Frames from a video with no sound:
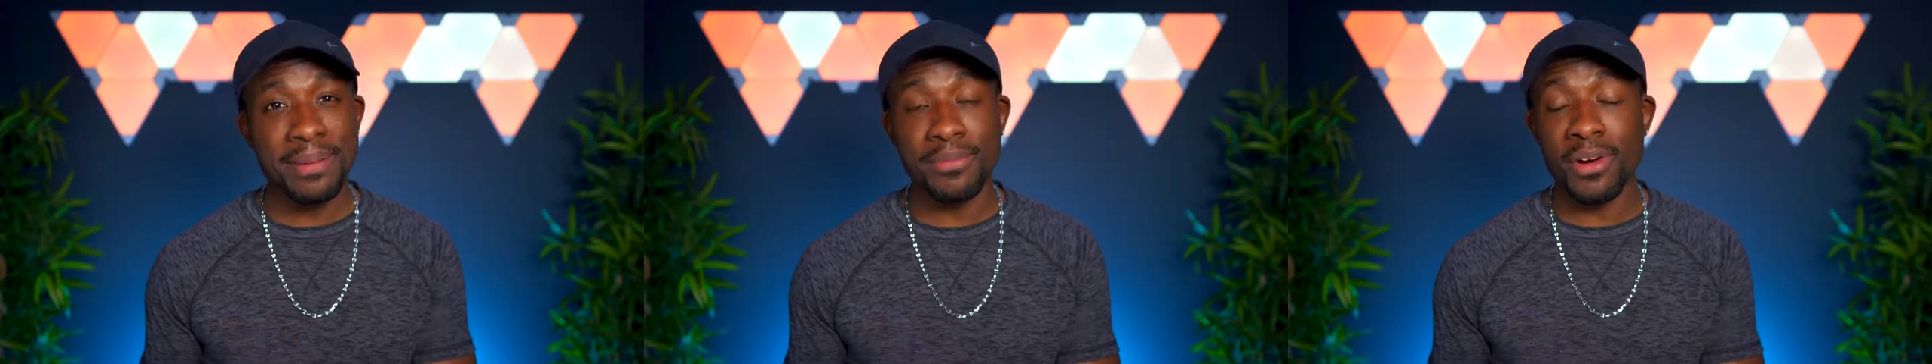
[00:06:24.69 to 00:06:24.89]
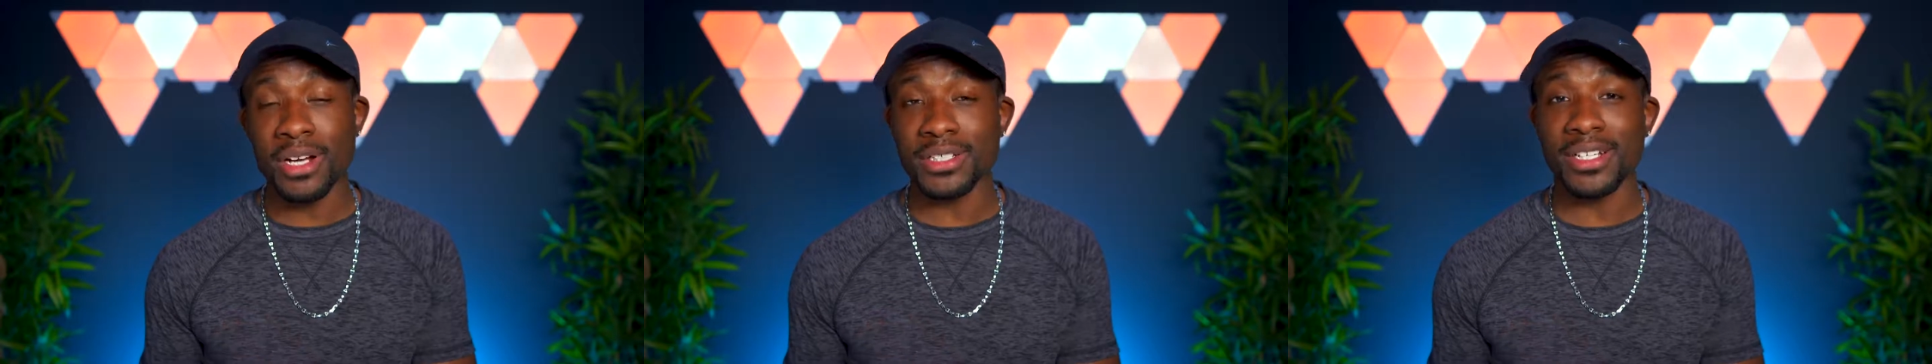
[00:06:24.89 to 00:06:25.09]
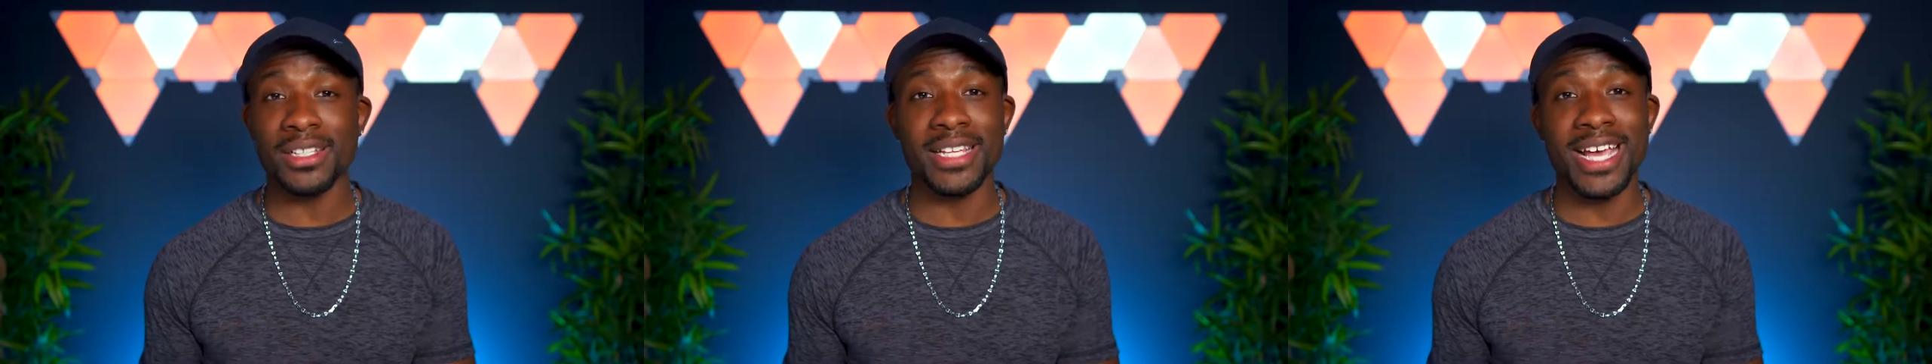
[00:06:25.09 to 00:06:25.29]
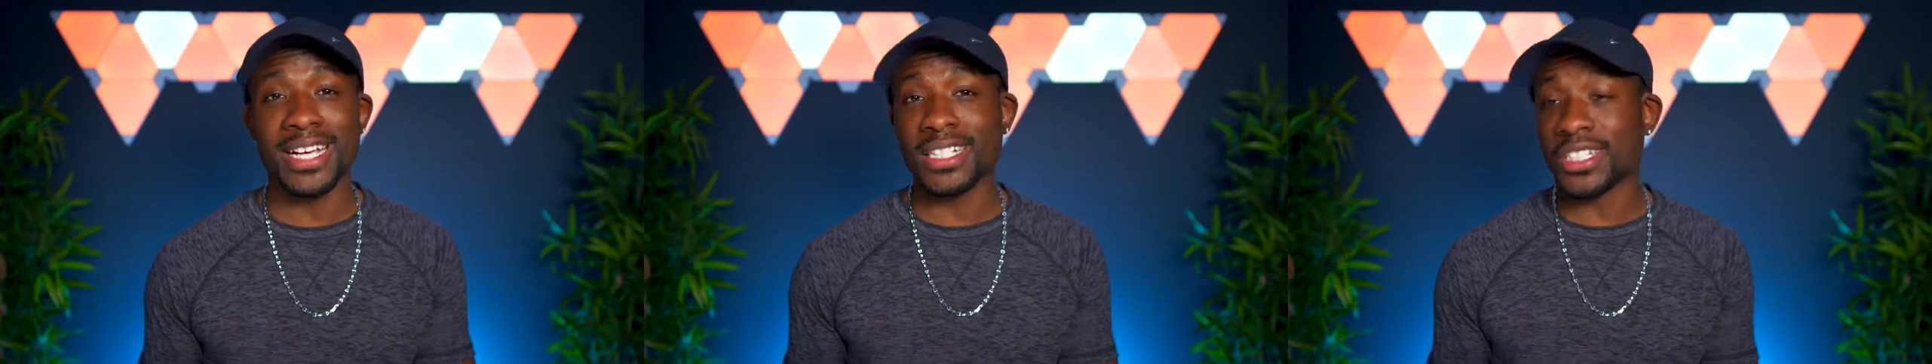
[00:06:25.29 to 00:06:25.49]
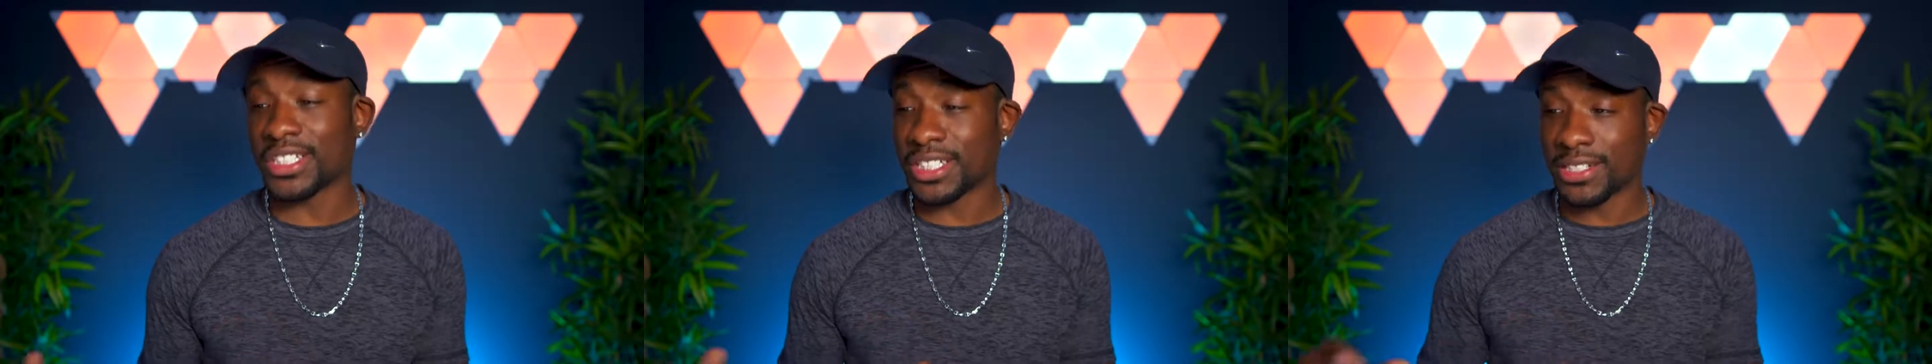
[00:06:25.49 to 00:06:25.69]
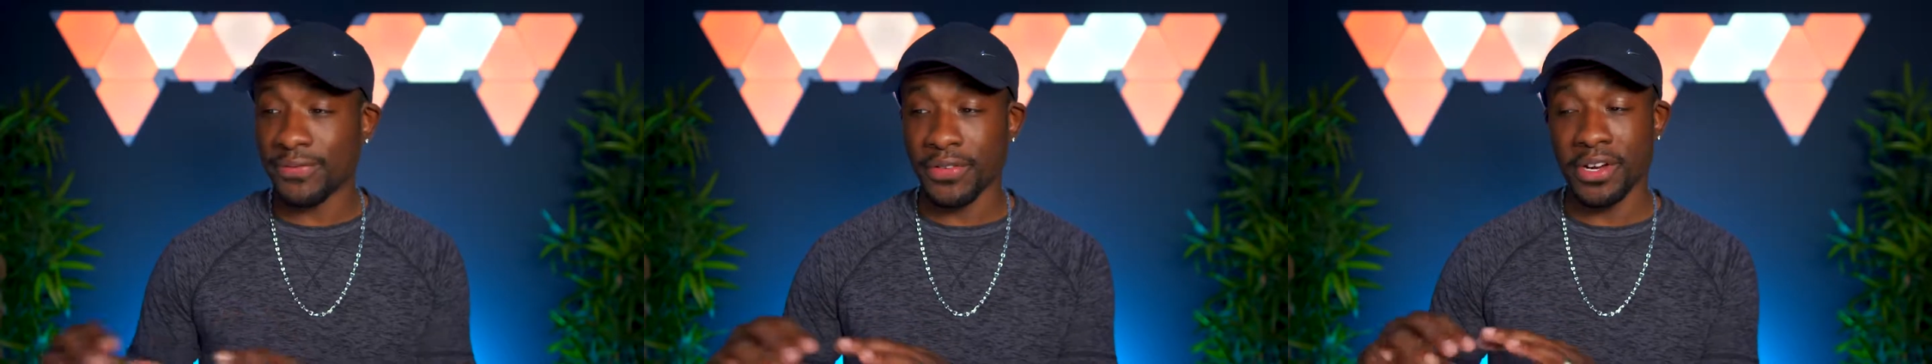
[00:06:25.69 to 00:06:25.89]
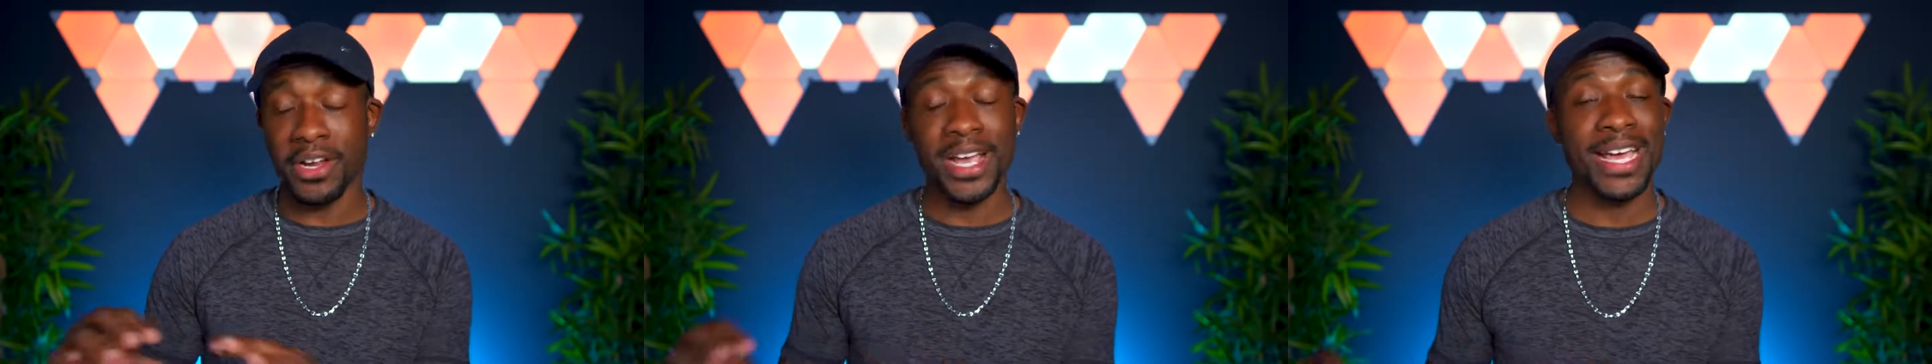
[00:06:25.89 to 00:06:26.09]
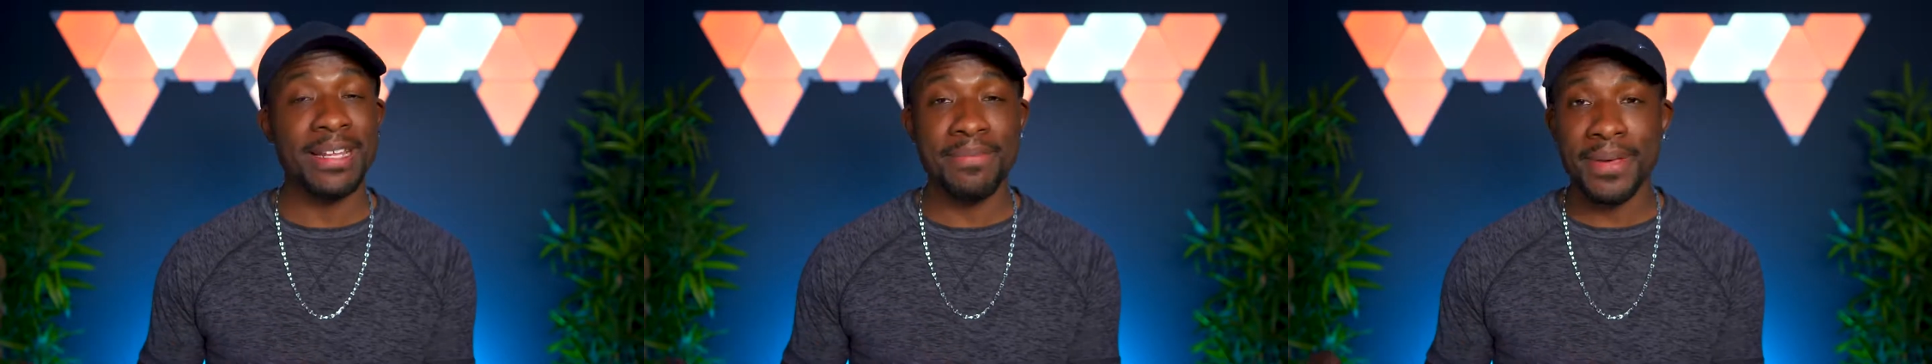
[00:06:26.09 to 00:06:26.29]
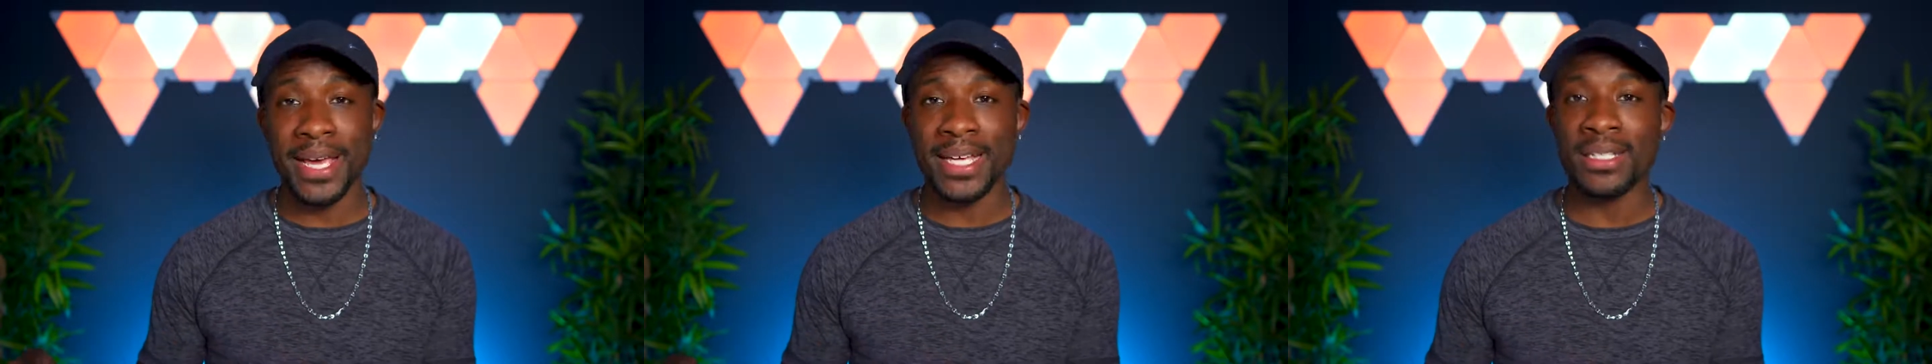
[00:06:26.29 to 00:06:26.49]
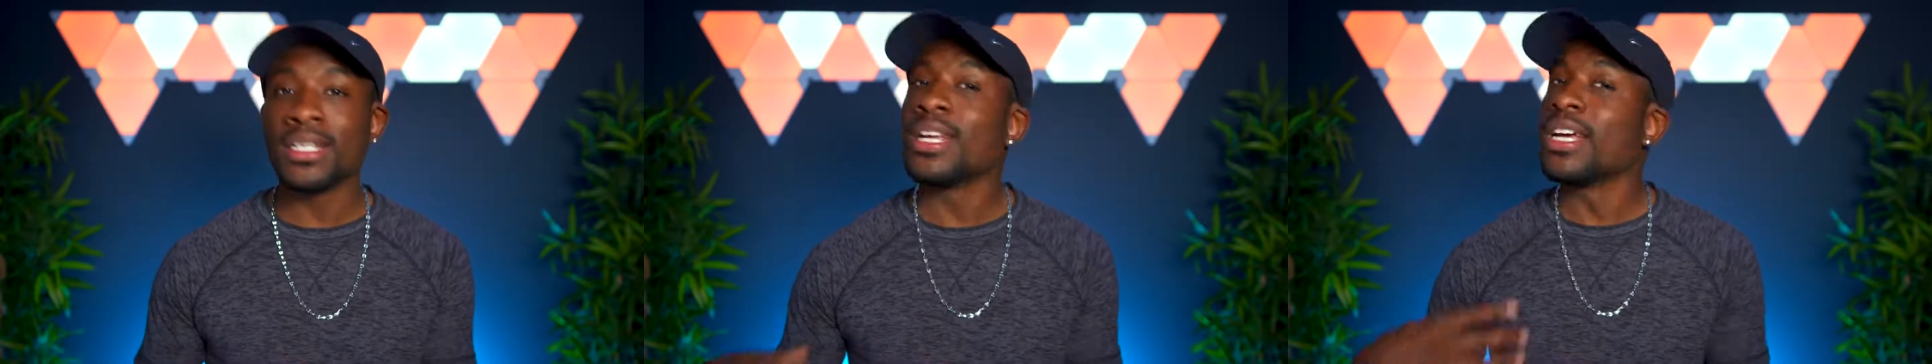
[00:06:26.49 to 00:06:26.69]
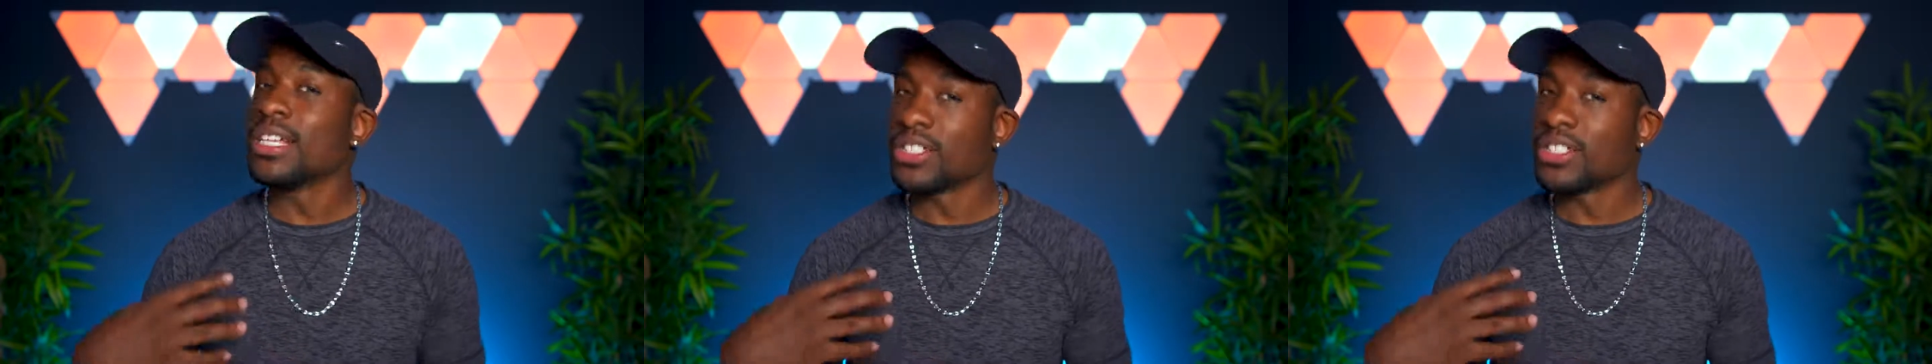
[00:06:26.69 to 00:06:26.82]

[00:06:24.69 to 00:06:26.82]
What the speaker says: marks on the cushion for your headband,